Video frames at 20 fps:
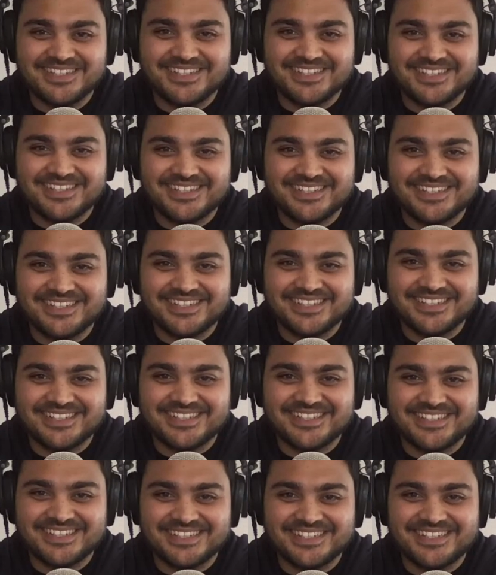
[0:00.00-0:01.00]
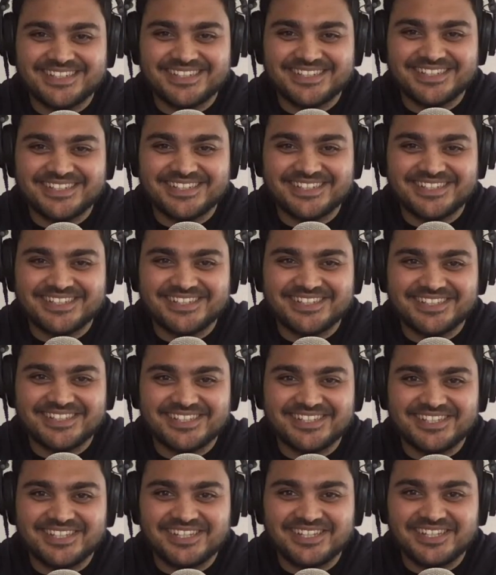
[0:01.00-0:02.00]

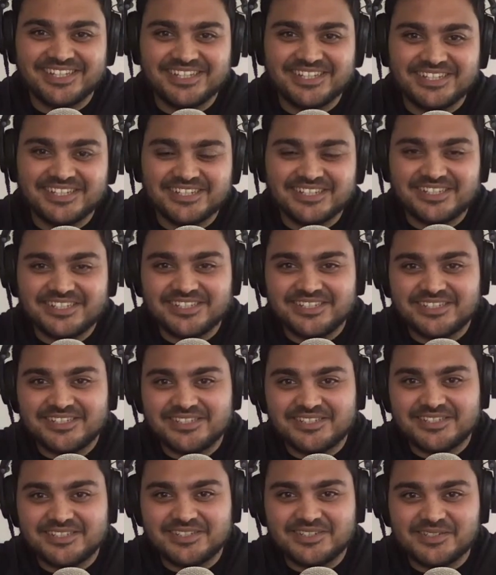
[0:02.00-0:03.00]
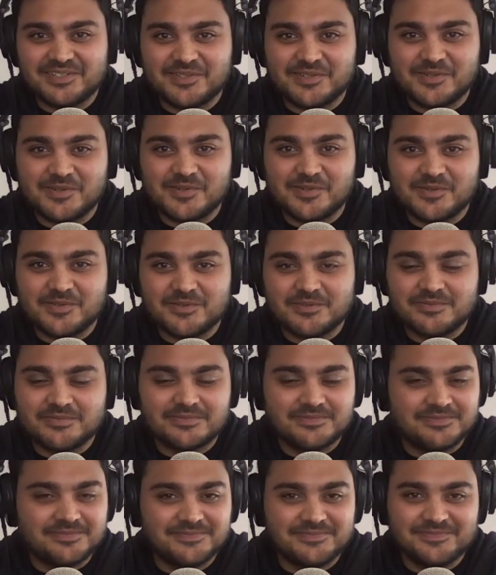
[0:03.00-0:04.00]

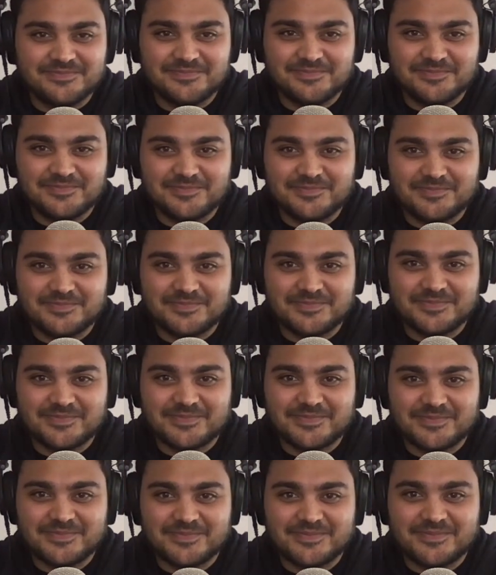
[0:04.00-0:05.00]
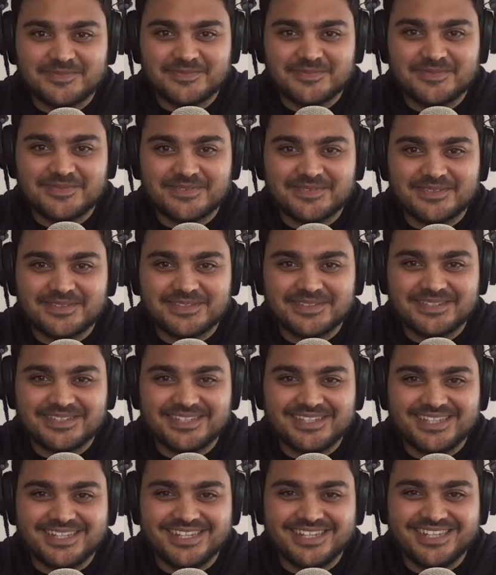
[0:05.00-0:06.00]

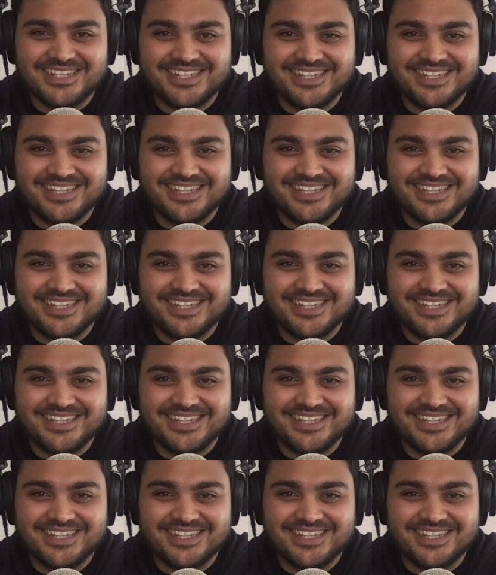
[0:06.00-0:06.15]
No words are spoken by the person on screen.